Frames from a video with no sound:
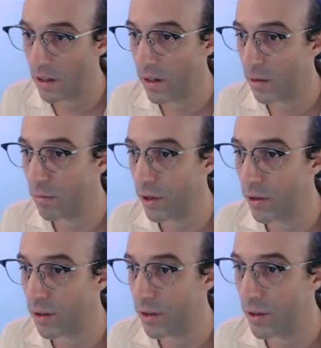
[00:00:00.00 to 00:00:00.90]

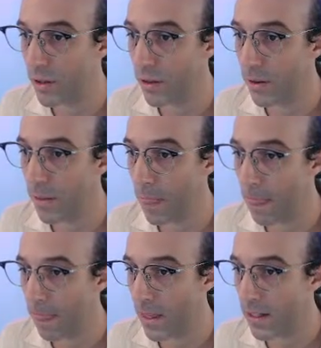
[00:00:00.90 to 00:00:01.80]
approach.
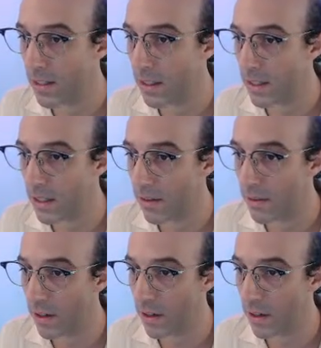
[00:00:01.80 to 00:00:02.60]
See, it's a different